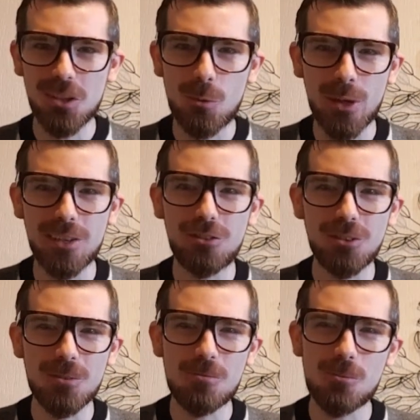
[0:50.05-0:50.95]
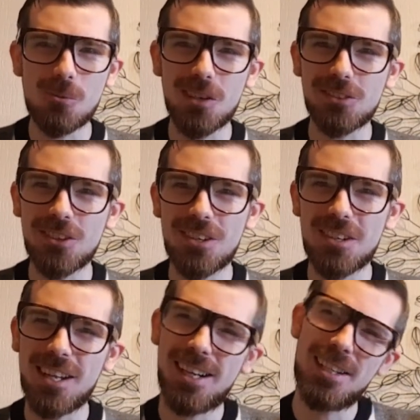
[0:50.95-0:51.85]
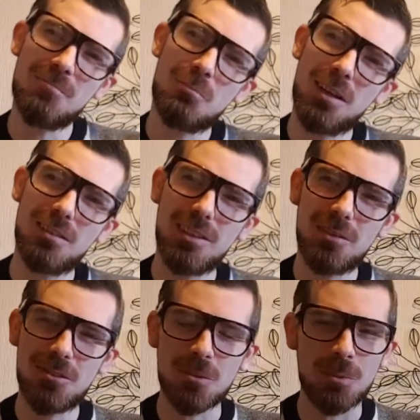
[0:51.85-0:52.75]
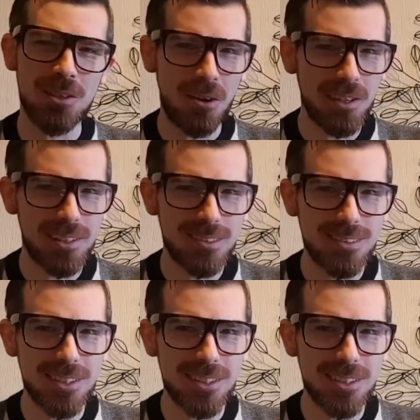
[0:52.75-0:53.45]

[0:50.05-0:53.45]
which wasn't that impressive, to be honest.